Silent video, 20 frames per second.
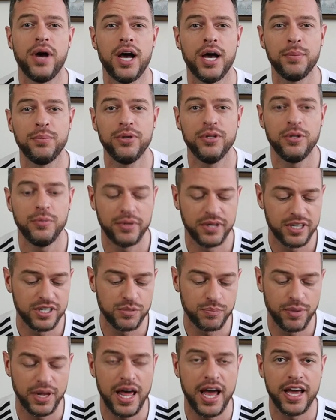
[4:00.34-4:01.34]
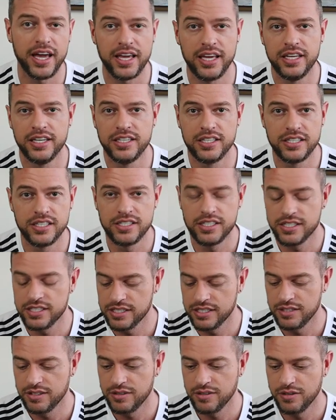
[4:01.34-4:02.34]
popular, because black
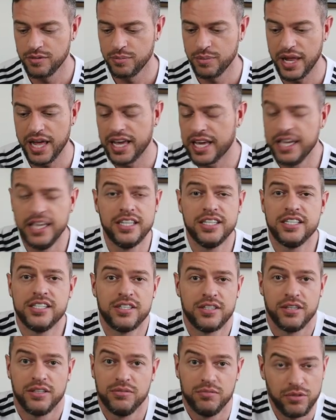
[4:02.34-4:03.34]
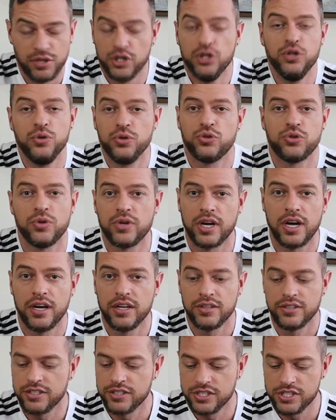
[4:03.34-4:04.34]
is the neutral
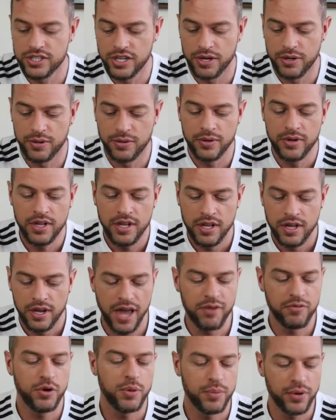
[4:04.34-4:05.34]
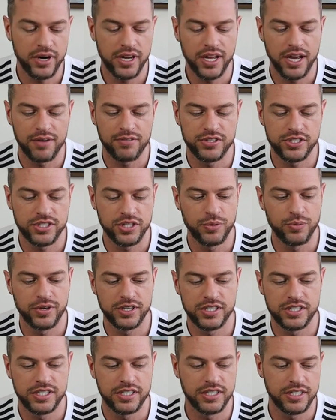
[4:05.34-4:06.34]
color. So everybody obviously
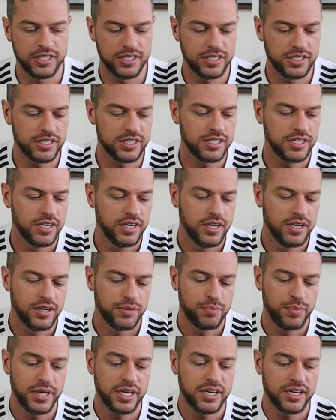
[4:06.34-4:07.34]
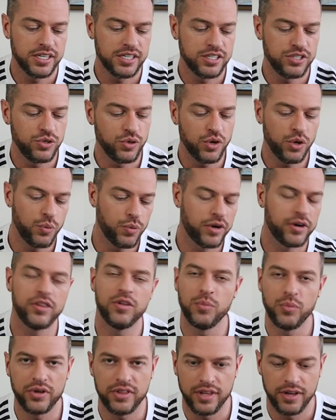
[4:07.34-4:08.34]
wants these because you can wear
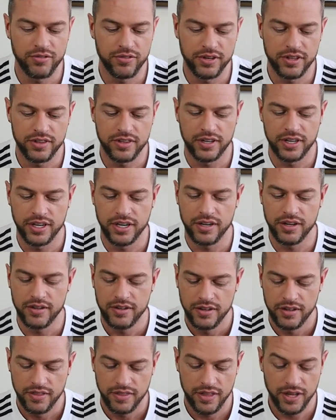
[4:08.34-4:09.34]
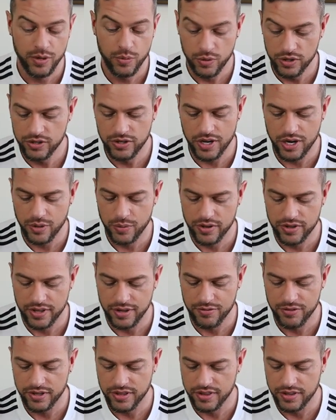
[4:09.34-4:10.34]
them with everything. They will go with
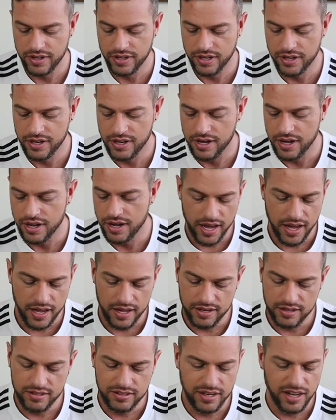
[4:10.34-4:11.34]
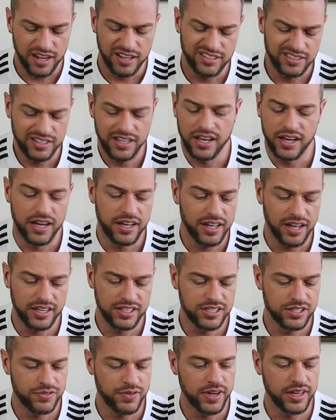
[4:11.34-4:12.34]
everything. And yeah, I
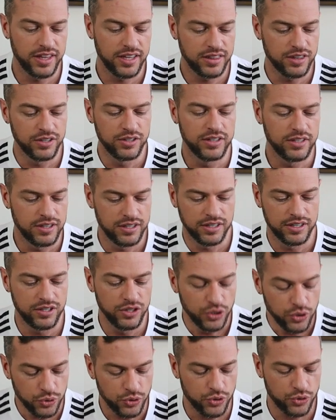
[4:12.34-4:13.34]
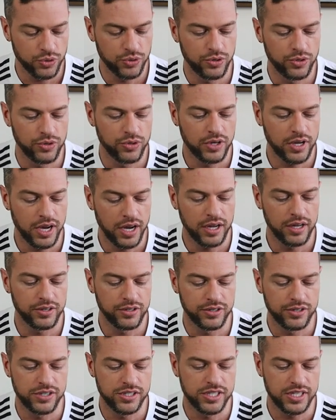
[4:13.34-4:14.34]
just find that the neutral
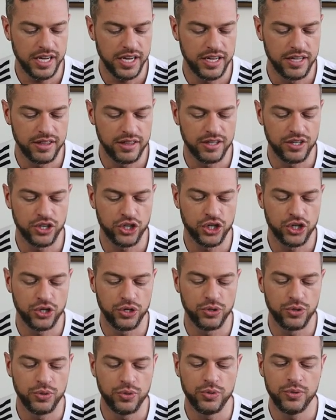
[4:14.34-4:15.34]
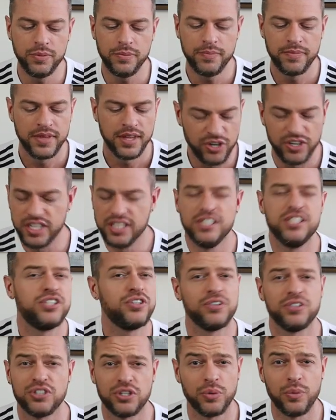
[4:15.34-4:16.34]
colors in this shoe are
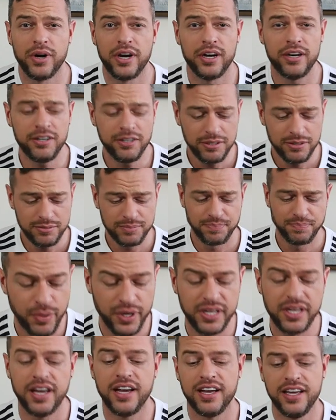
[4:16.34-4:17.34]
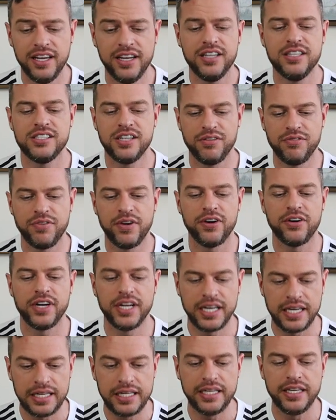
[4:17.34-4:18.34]
easier to wear. But yeah, it is a
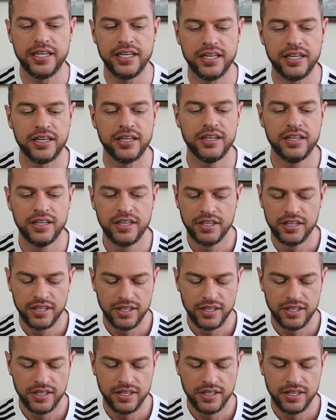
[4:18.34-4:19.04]
very clean,